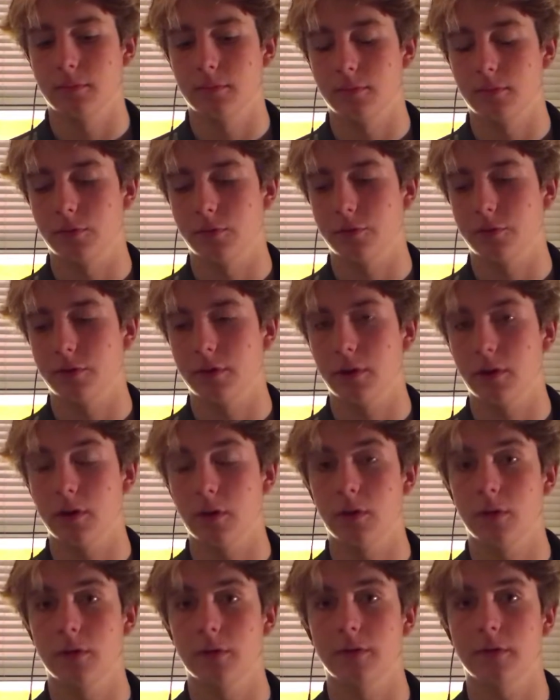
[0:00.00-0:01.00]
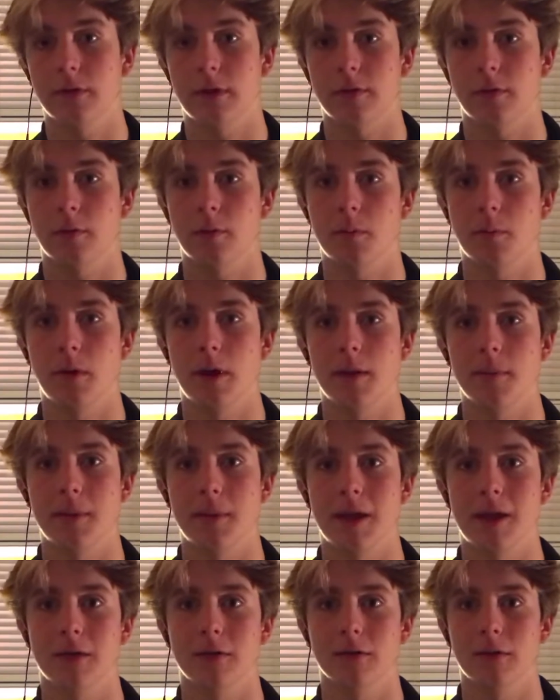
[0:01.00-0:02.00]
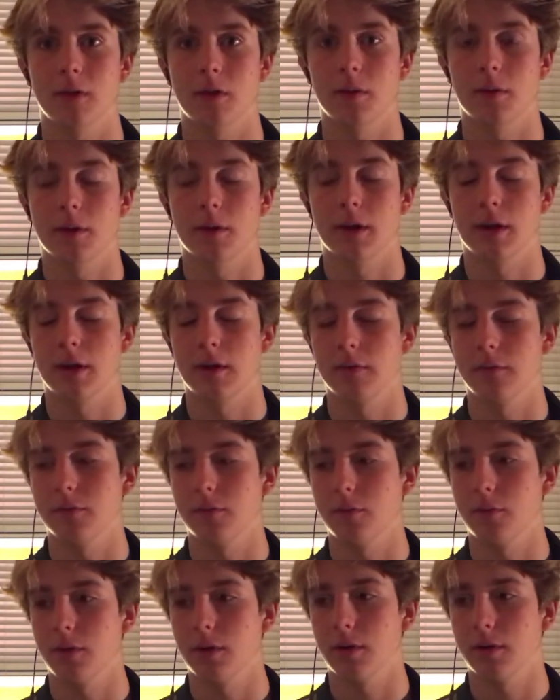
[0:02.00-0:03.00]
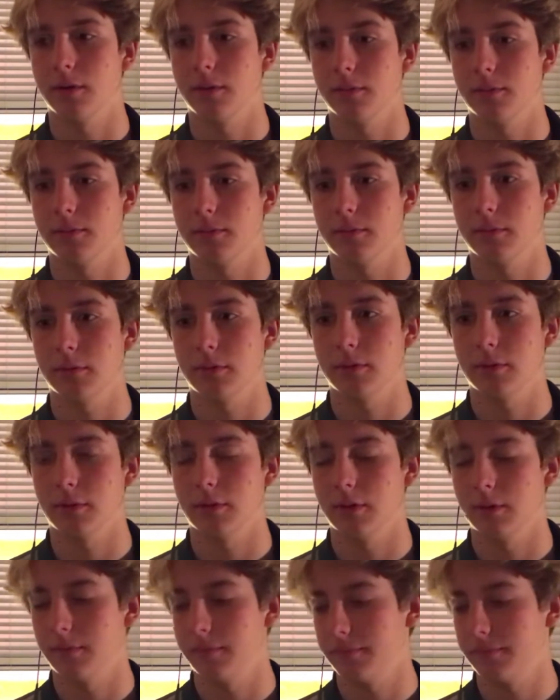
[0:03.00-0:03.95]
Bushido Code, this is actually what I'm writing my essay on right now for the,